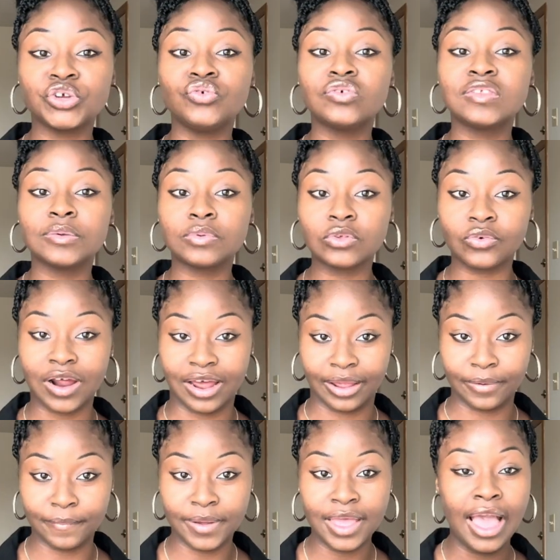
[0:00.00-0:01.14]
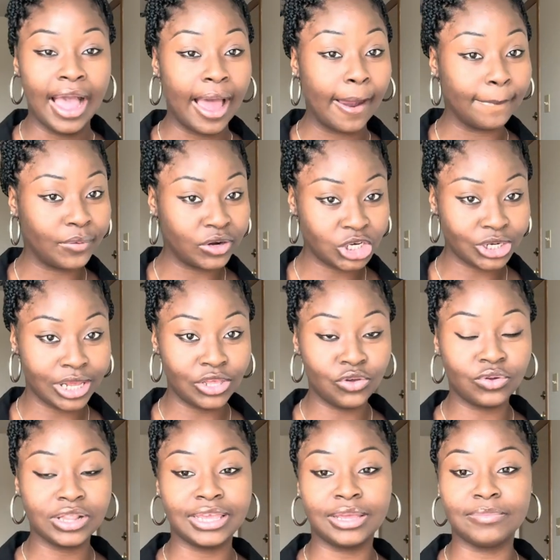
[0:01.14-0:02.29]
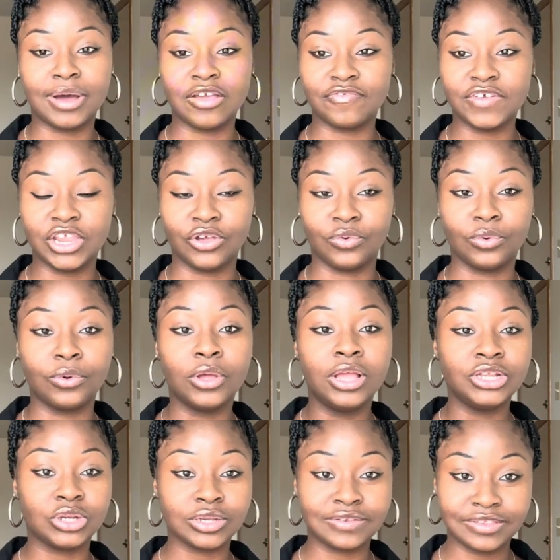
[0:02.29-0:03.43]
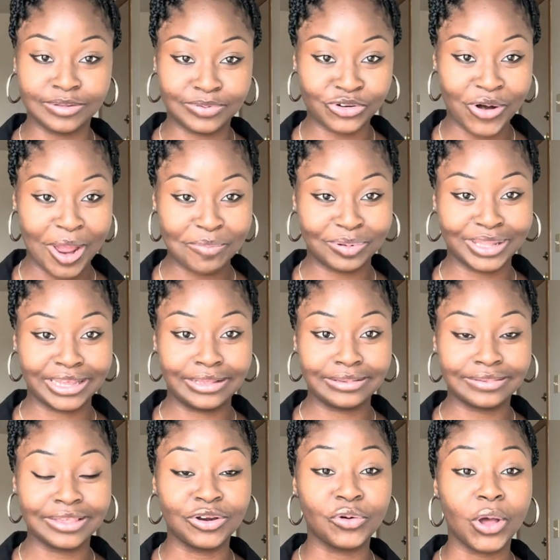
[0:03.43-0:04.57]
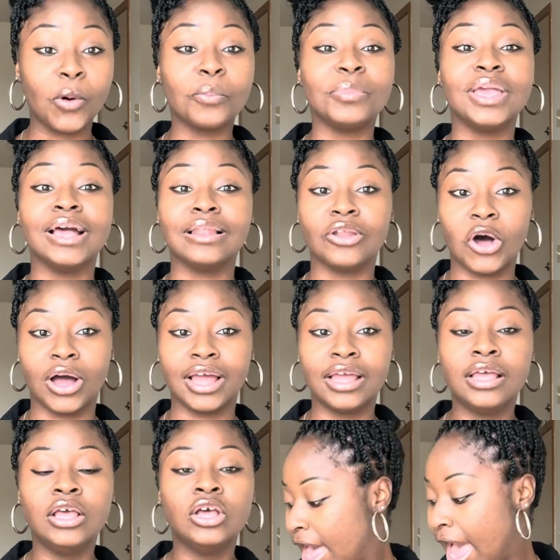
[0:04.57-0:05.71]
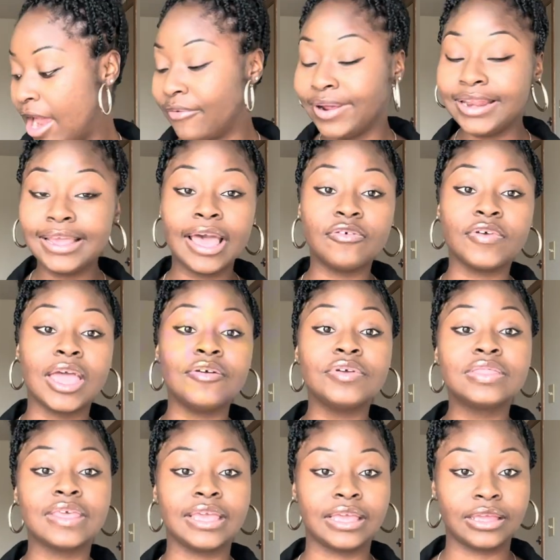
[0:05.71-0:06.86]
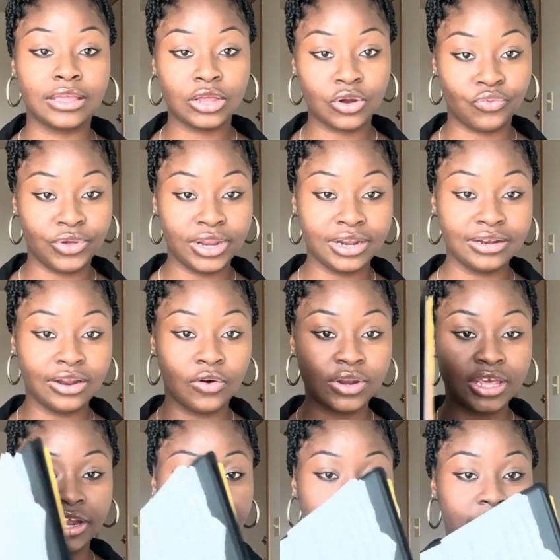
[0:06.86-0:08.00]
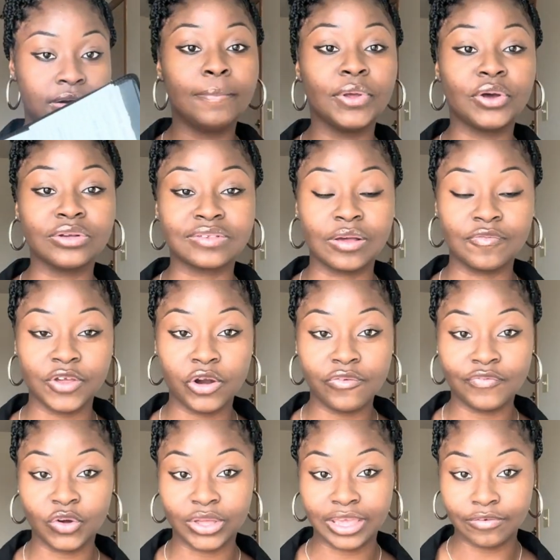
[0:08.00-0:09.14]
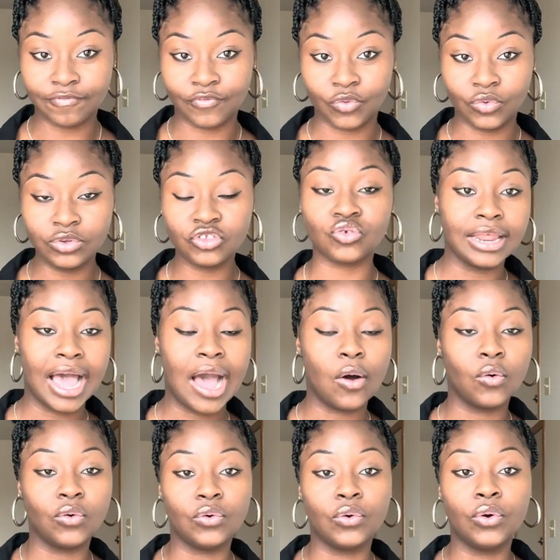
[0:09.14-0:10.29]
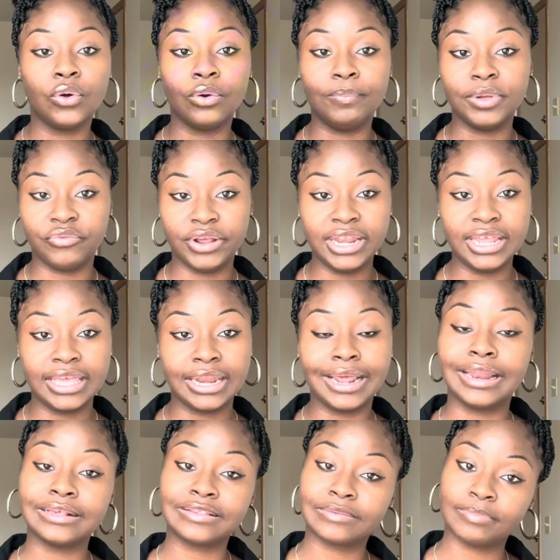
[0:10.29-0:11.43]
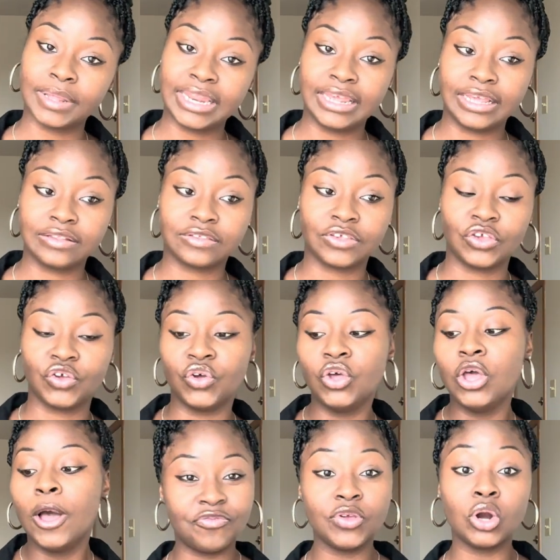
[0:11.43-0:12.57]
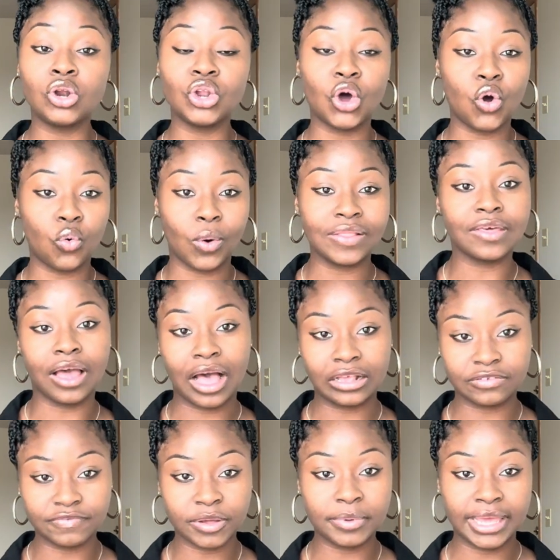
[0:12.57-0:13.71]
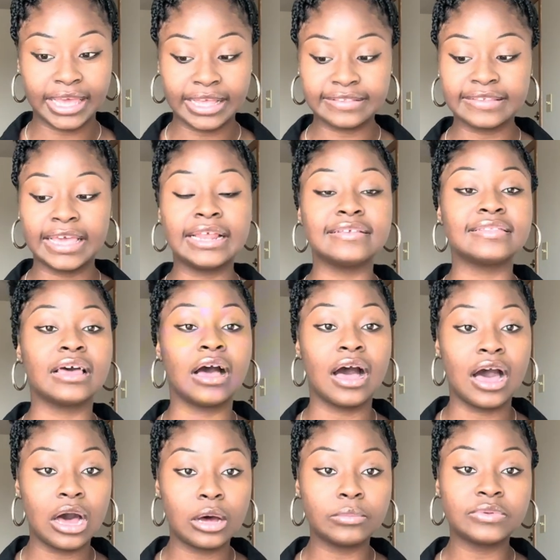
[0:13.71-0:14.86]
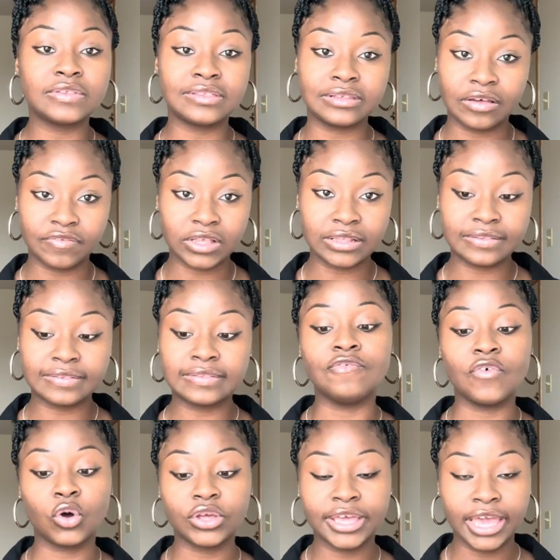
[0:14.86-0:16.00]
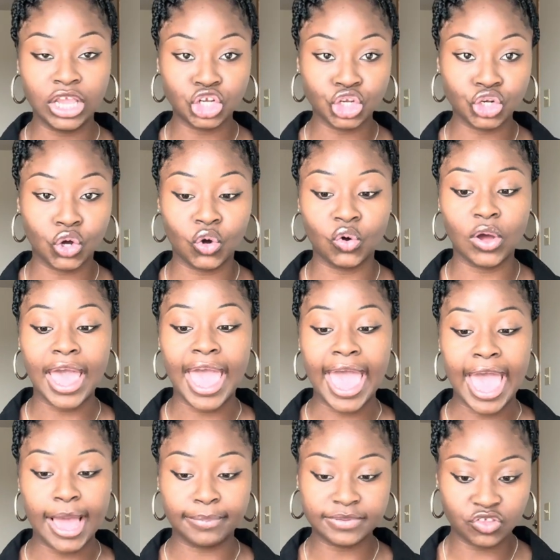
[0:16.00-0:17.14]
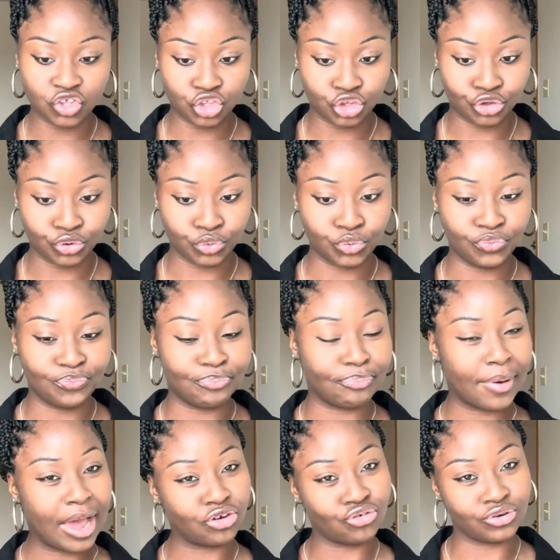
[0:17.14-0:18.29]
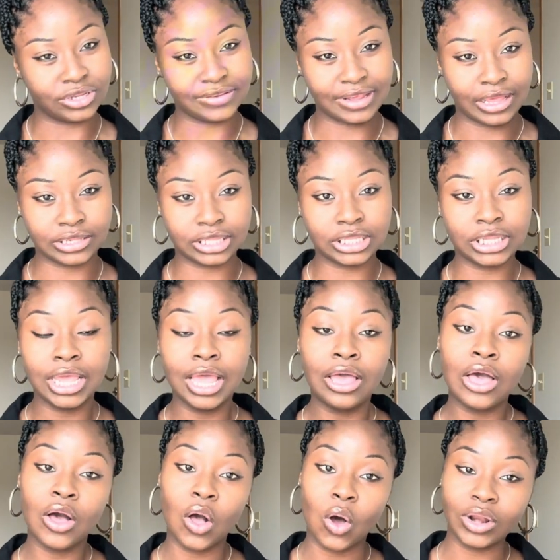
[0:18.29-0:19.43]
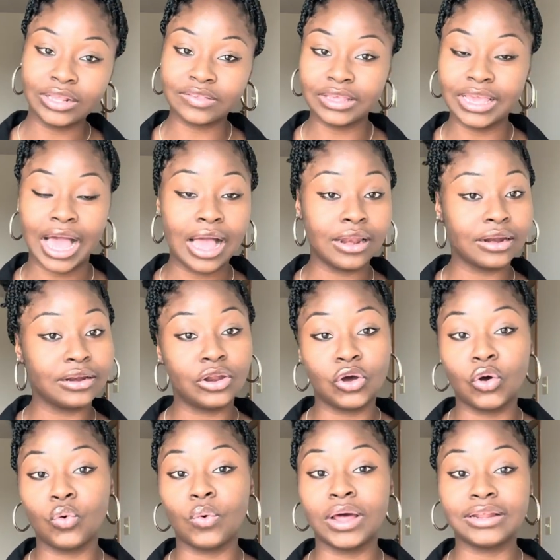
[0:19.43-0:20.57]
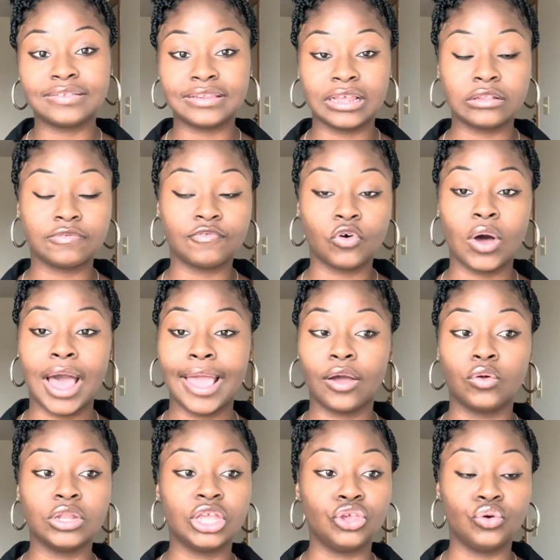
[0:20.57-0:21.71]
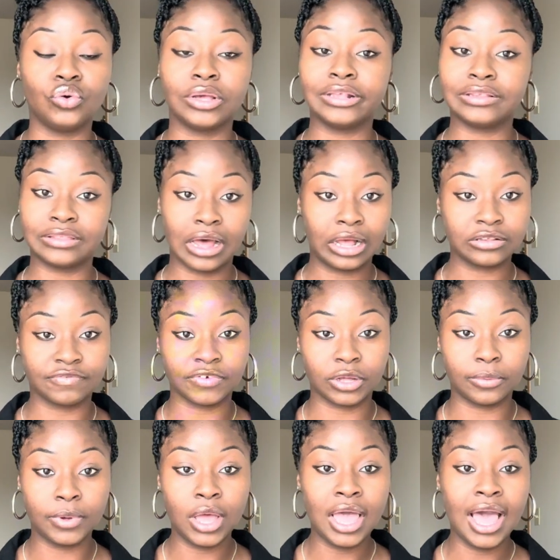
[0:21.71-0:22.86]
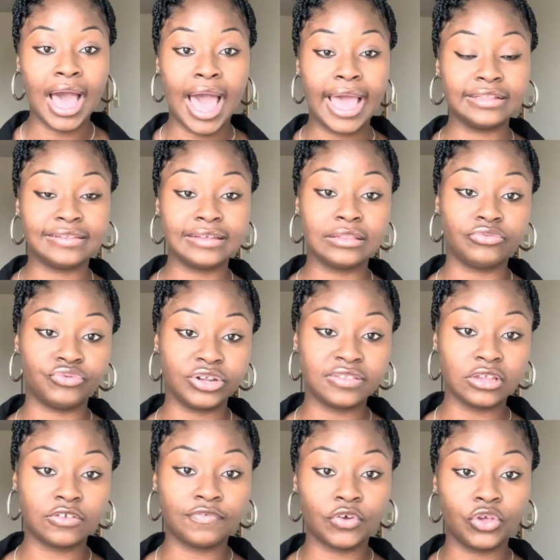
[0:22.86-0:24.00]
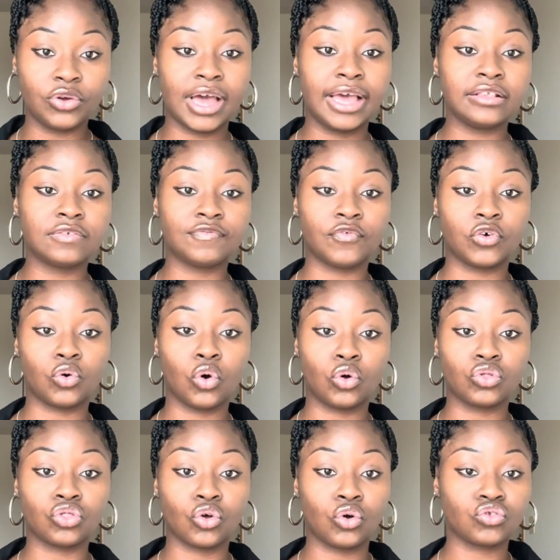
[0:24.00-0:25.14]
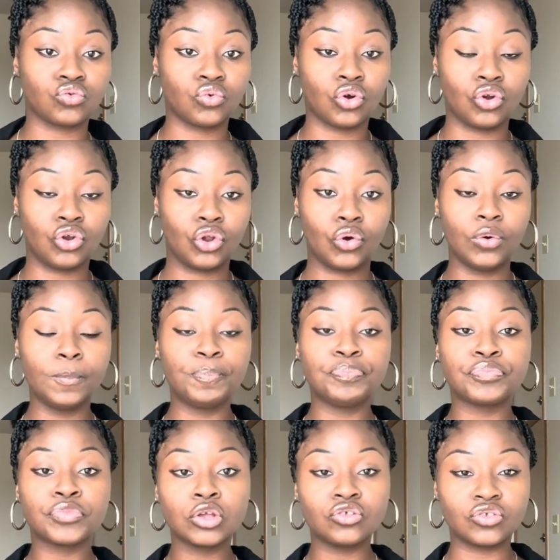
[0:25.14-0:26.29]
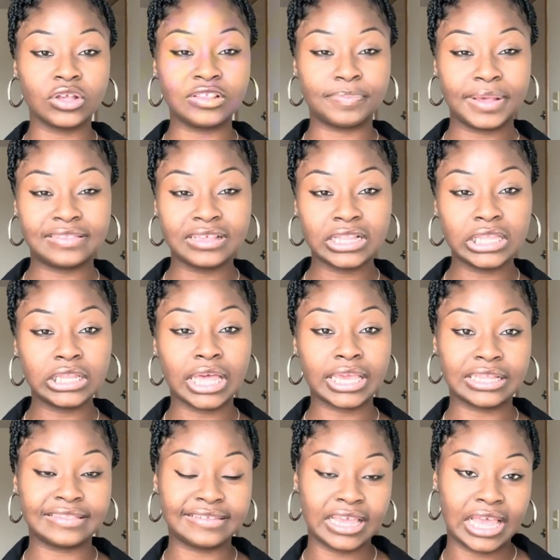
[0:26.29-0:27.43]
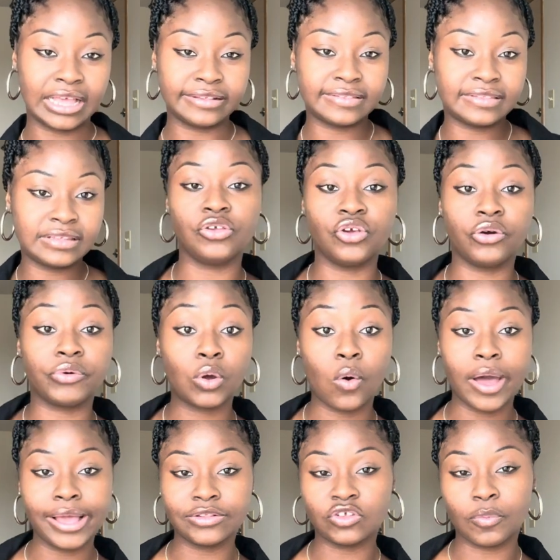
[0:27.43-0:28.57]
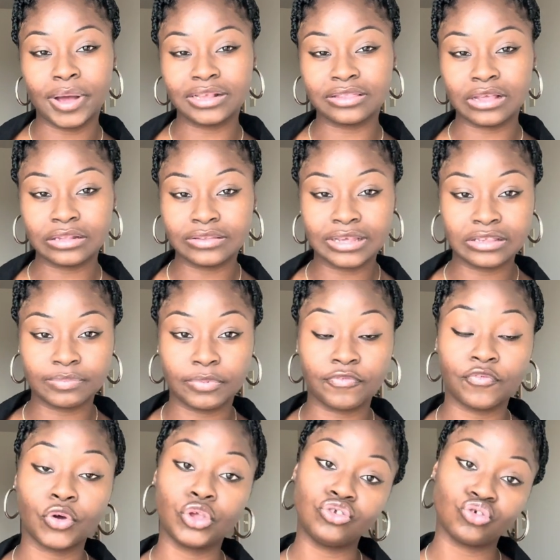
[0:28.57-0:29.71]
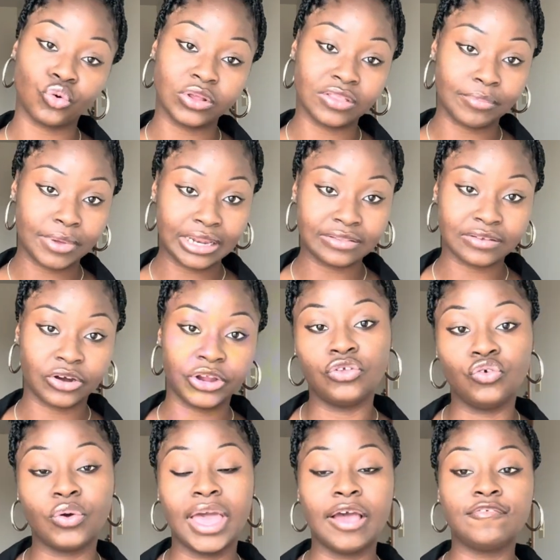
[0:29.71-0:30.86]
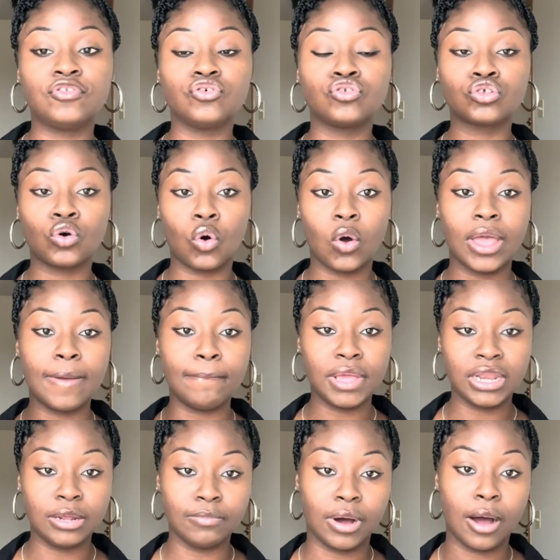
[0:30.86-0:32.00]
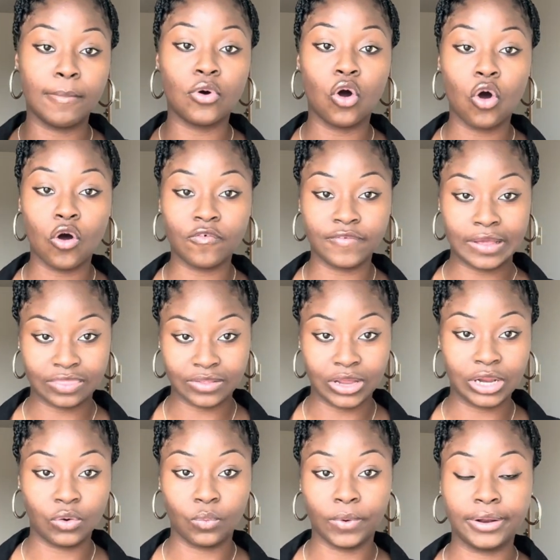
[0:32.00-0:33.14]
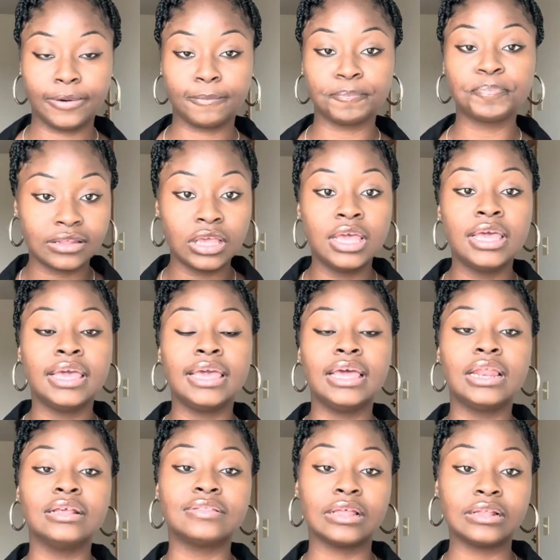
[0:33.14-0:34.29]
you subscribe. I appreciate you clicking my video. Just subscribe, please. It will help me a lot. I already have everything written on here because I'm very forgetful. So I will be reading it and explaining it to you. If you don't know what the ASVAB is, it is the Armed Service Vocational Aptitude Battery Test. Honestly, I didn't know what it stands for. I only knew it's the ASVAB. I did research for you guys for those who don't know. So it's basically like a test. You're required to pass that test before you join the military. You have to score a minimum of a 31. It is the